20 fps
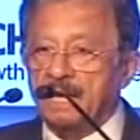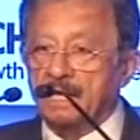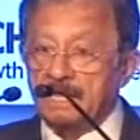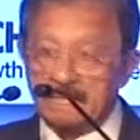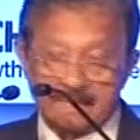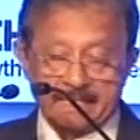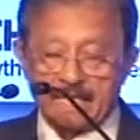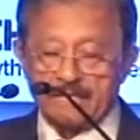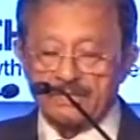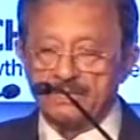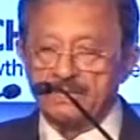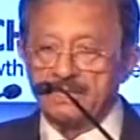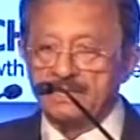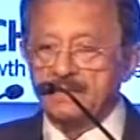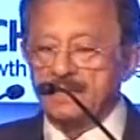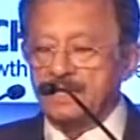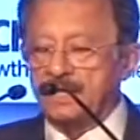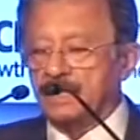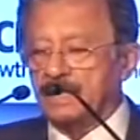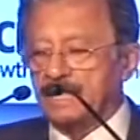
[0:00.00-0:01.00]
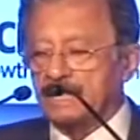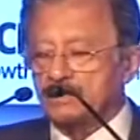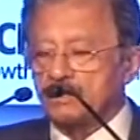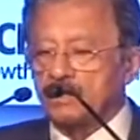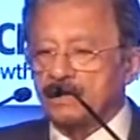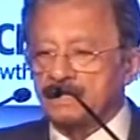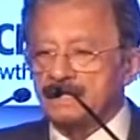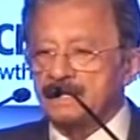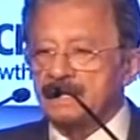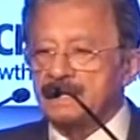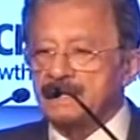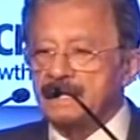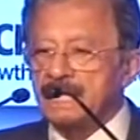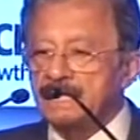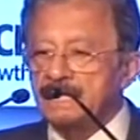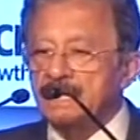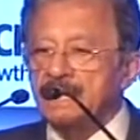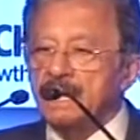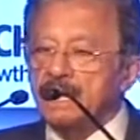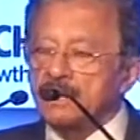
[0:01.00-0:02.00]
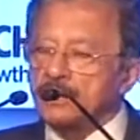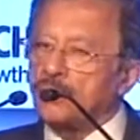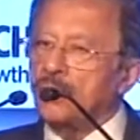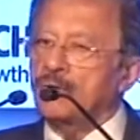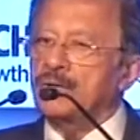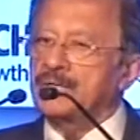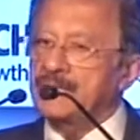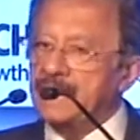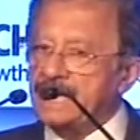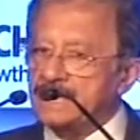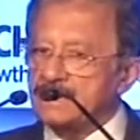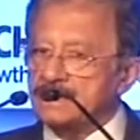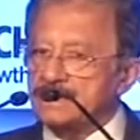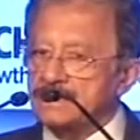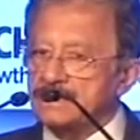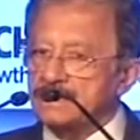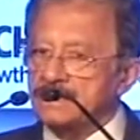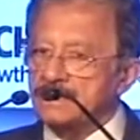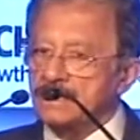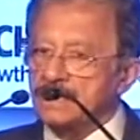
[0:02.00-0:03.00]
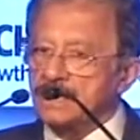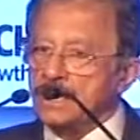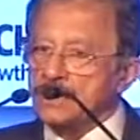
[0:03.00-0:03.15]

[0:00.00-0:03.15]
It's actually headquartered in Delhi, called NACE.